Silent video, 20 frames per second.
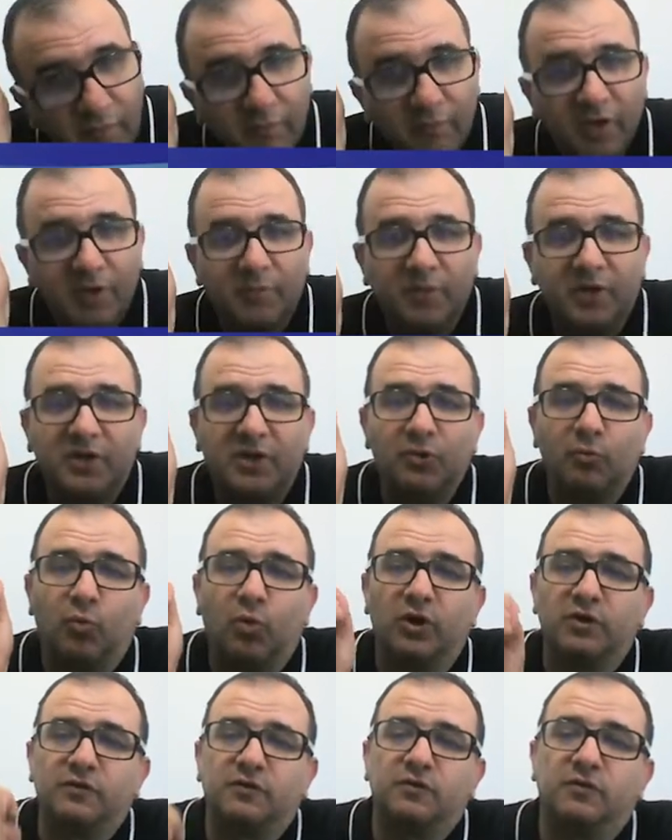Maybe he
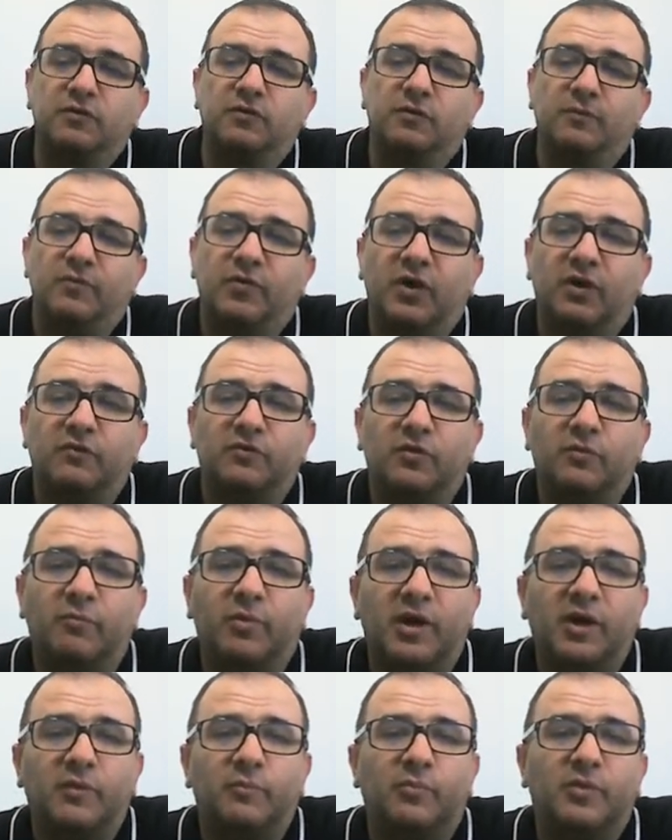wanted, after
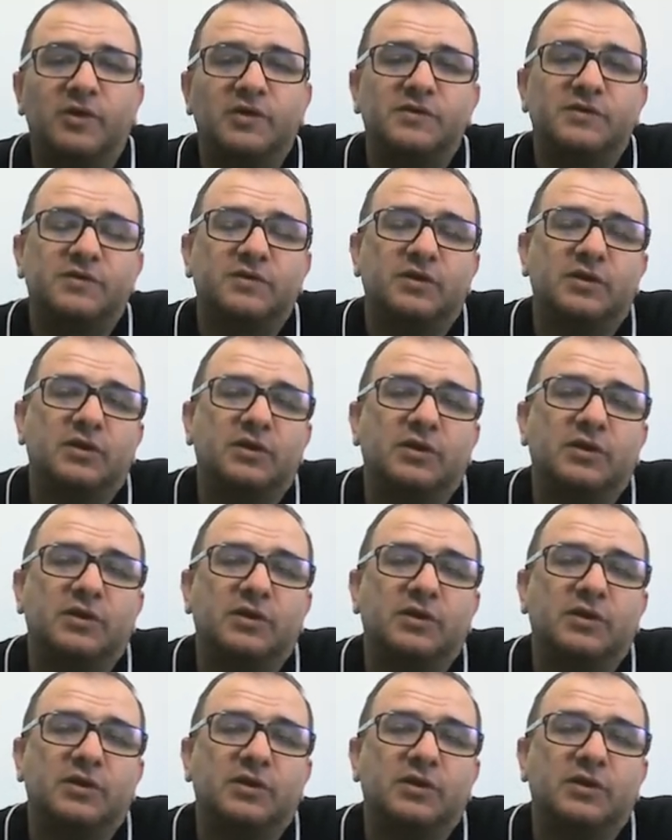black plays